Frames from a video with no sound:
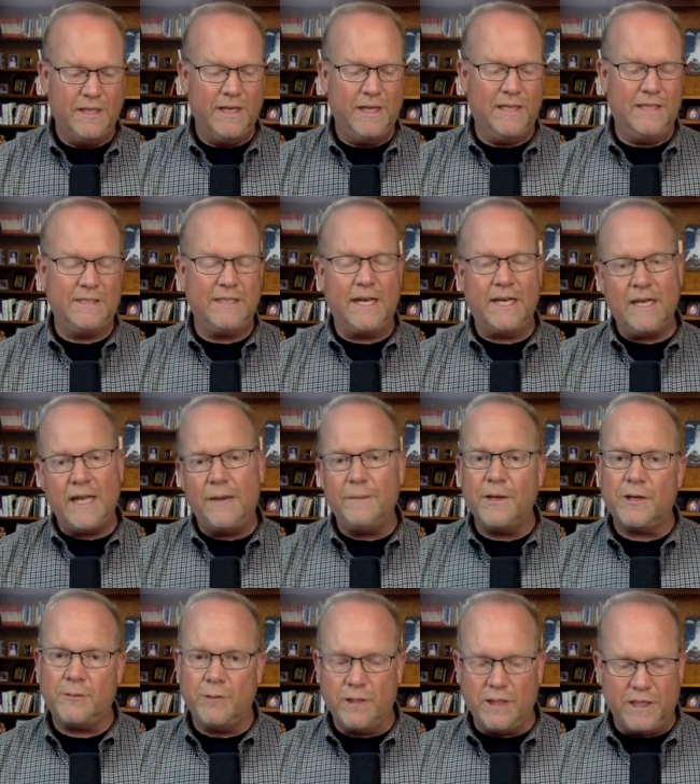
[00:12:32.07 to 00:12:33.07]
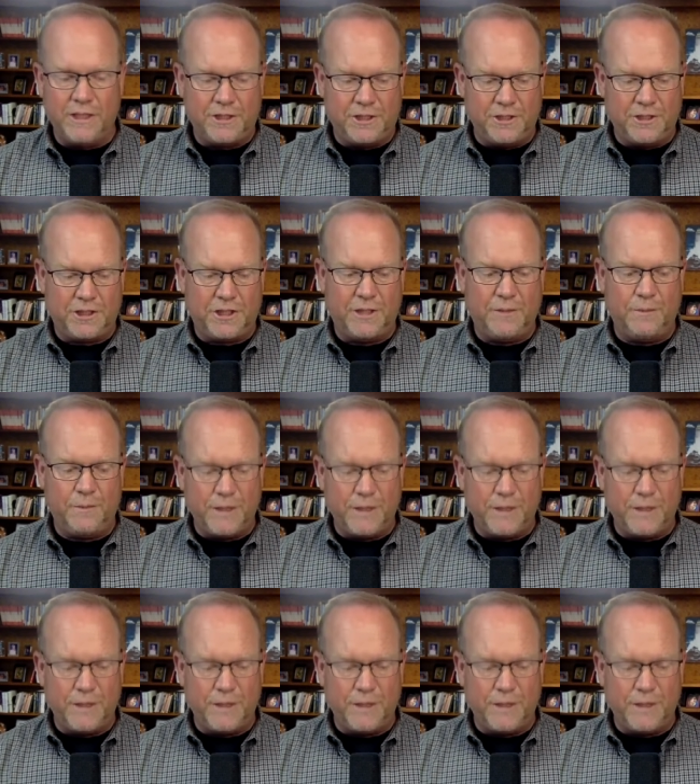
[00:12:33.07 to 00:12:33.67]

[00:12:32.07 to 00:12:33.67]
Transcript: a dynamic relationship